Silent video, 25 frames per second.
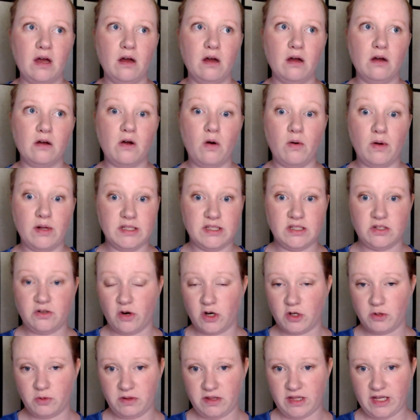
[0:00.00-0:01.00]
go in
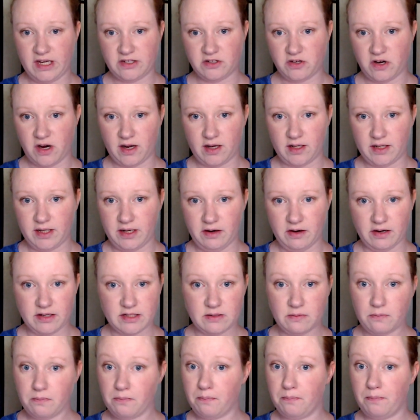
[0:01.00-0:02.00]
stores when things are on clearance,
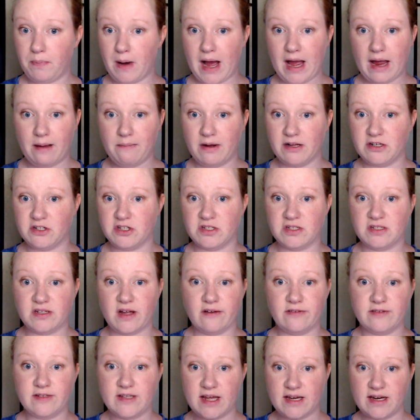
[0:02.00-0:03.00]
buy a bunch of
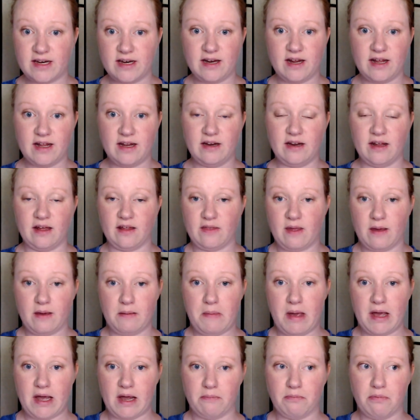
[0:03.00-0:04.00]
stuff, send it in, and they
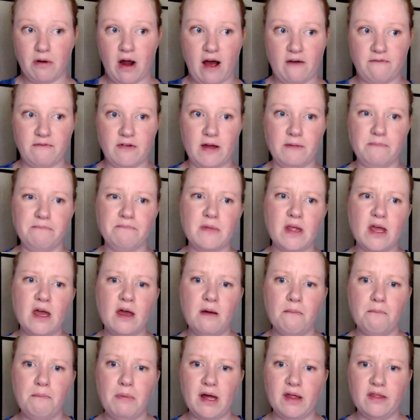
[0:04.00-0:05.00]
make a profit.
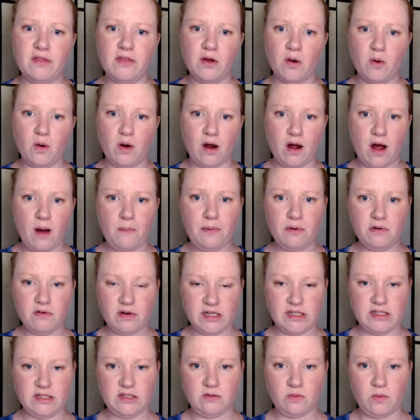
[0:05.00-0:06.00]
But there were a couple
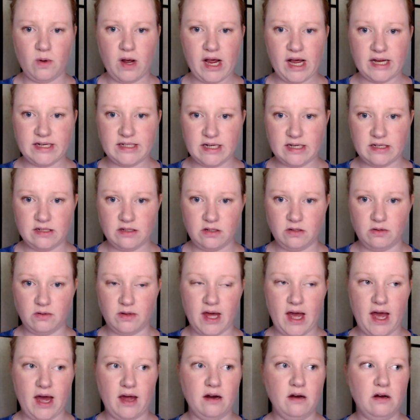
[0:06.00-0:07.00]
reasons why I didn't do
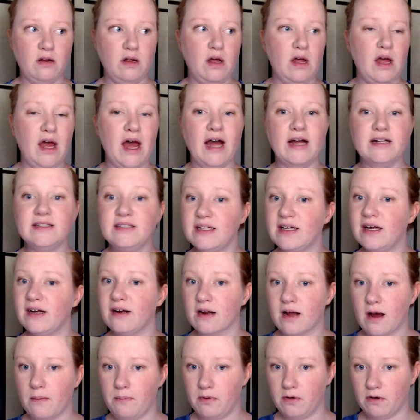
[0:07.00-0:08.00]
that. I did at a
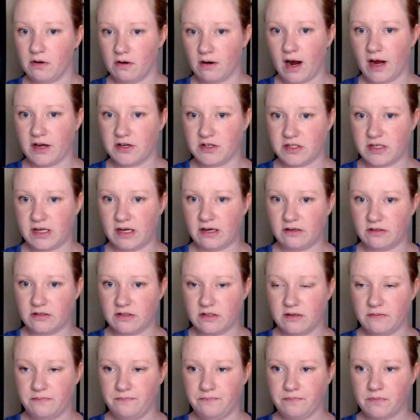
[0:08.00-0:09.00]
couple garage
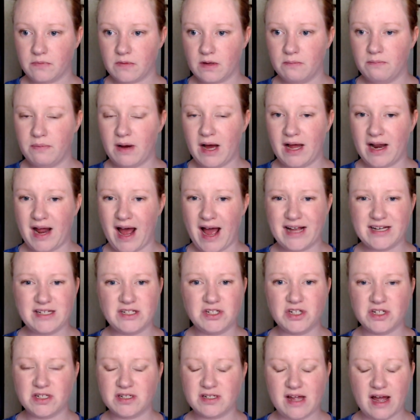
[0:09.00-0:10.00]
sales, but
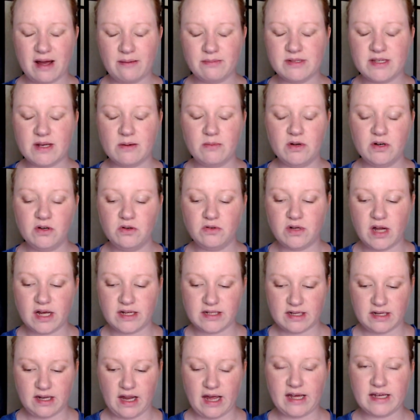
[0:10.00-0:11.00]
I'm someone who
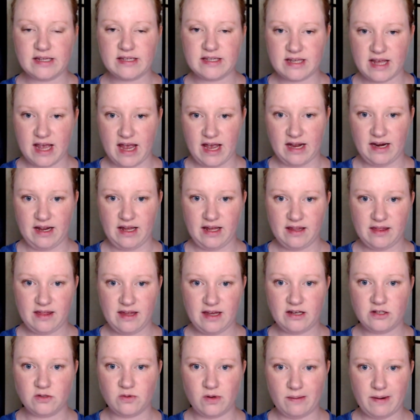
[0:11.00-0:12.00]
doesn't like scanning
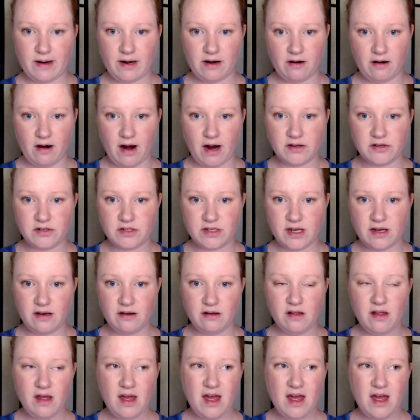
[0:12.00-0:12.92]
things when I'm at a garage sale.